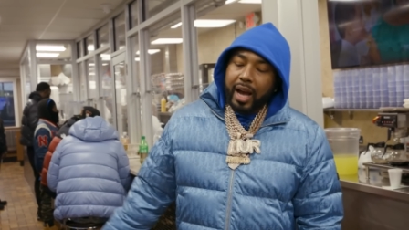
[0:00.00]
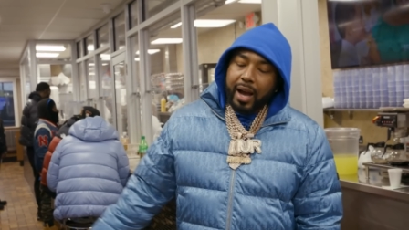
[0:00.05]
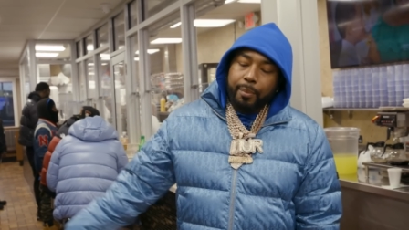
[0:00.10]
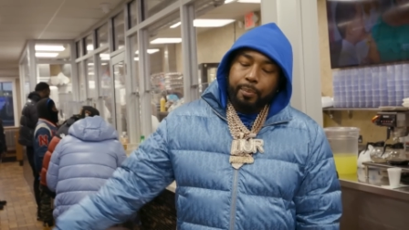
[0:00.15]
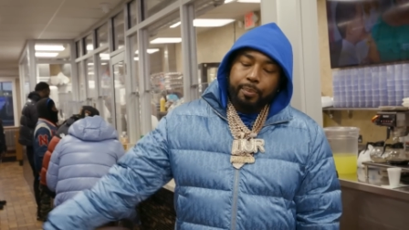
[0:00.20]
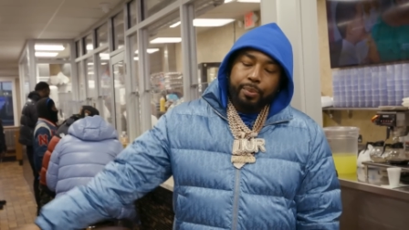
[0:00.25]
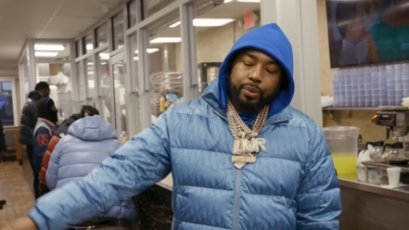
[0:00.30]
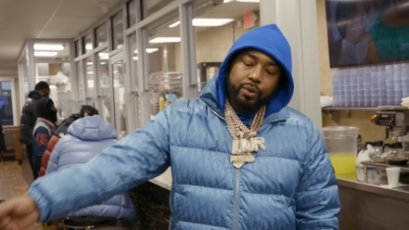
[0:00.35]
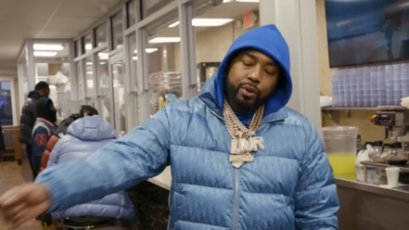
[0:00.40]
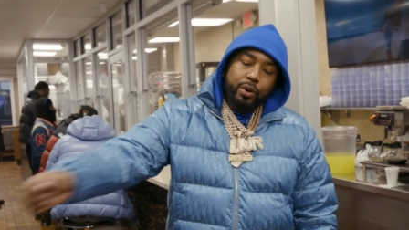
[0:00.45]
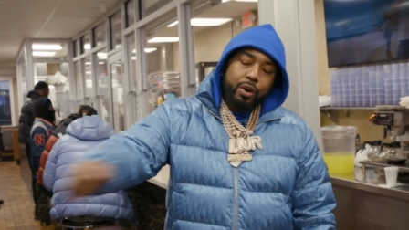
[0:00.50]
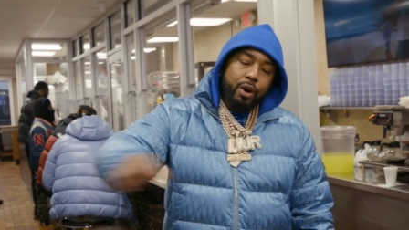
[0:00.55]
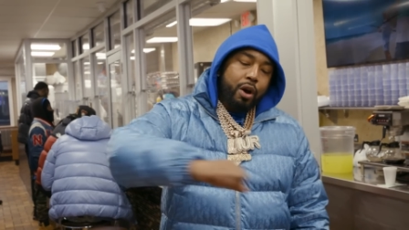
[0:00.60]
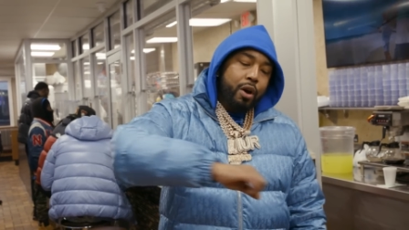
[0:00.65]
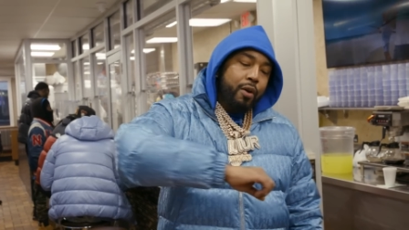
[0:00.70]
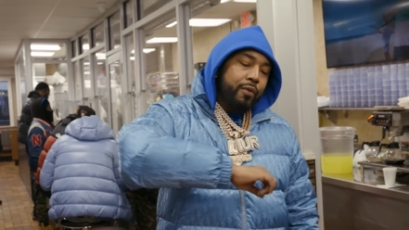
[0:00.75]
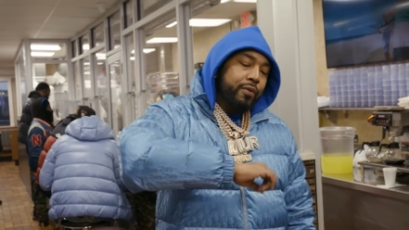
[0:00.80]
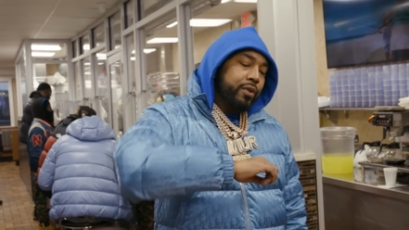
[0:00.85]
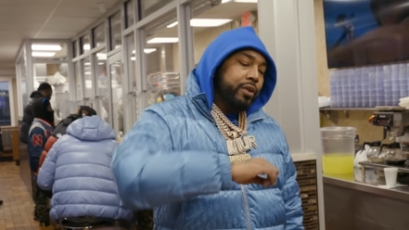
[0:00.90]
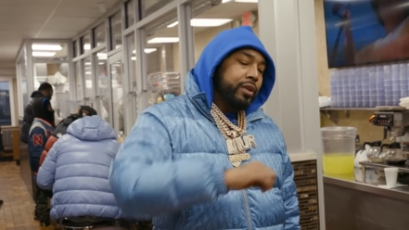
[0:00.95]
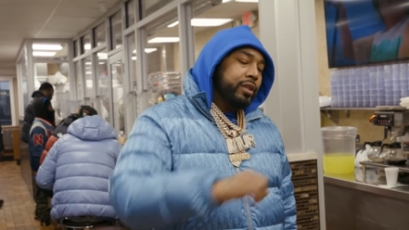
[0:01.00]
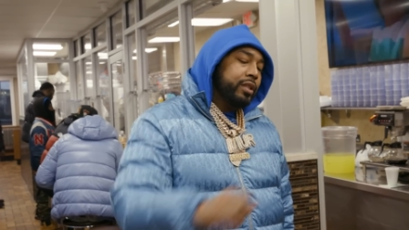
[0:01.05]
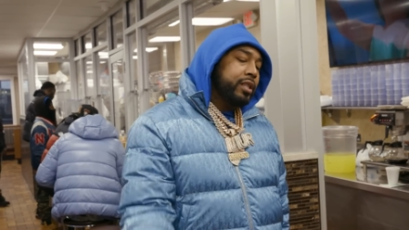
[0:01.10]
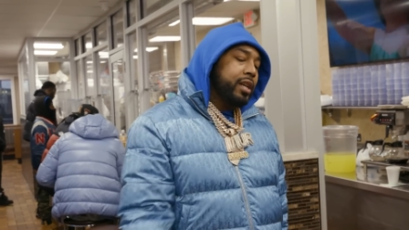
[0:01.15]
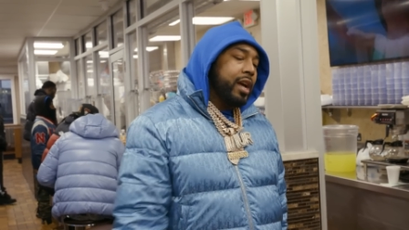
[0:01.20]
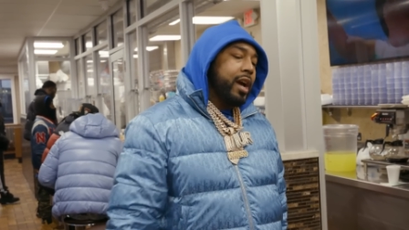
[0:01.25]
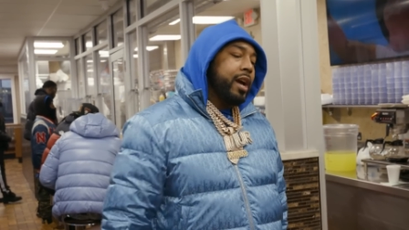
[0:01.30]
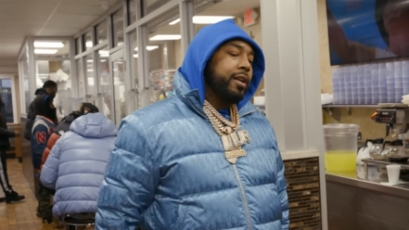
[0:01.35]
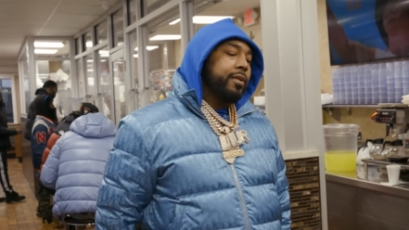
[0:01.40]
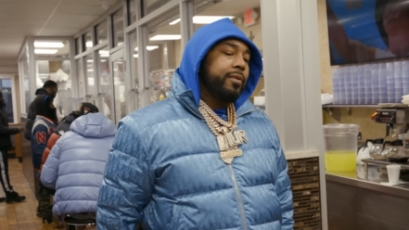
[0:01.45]
I pulled over on the
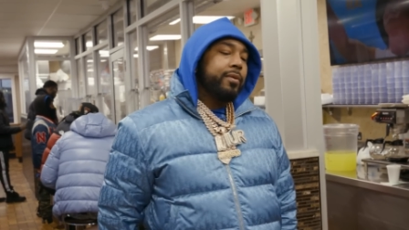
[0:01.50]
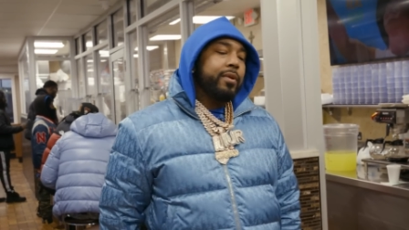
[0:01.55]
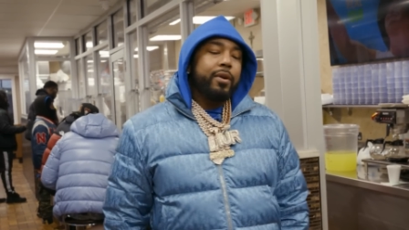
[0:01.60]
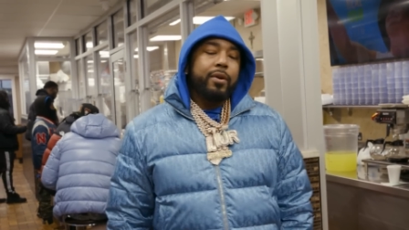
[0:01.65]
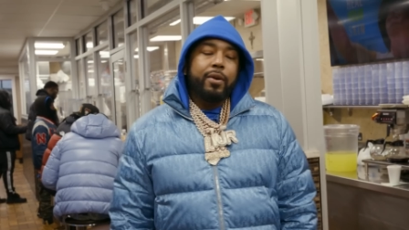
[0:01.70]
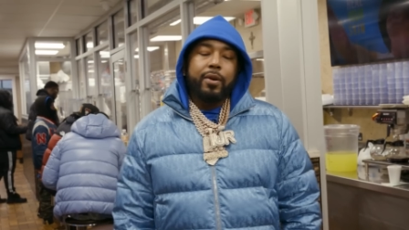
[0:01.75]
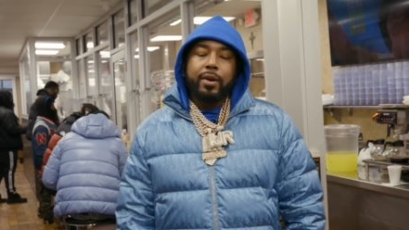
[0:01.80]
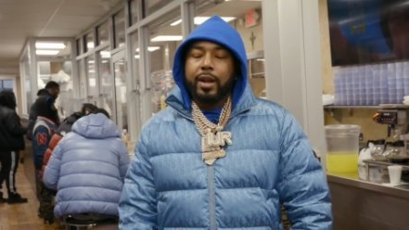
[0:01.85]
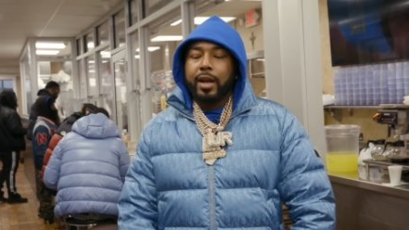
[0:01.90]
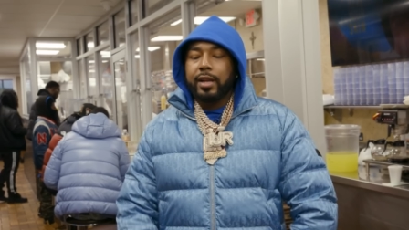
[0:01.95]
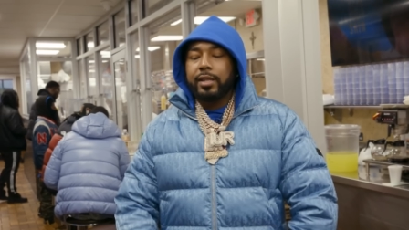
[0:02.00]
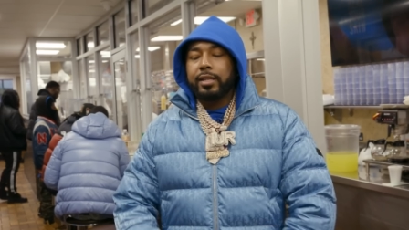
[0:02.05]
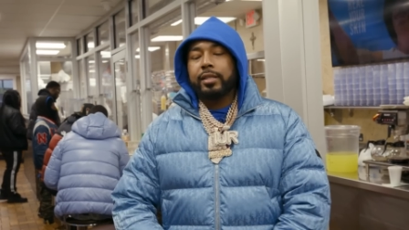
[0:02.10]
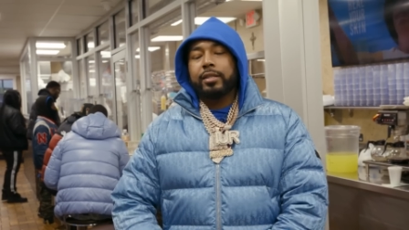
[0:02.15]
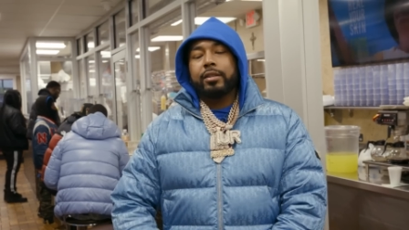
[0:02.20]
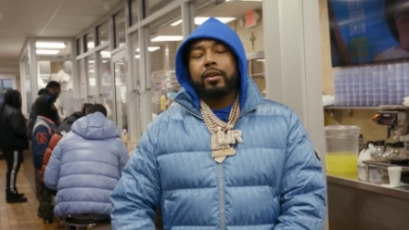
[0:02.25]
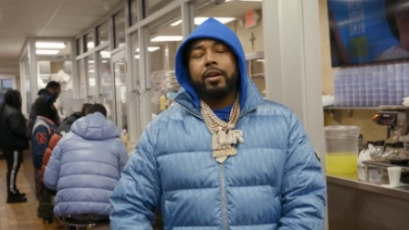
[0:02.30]
side of the road and I just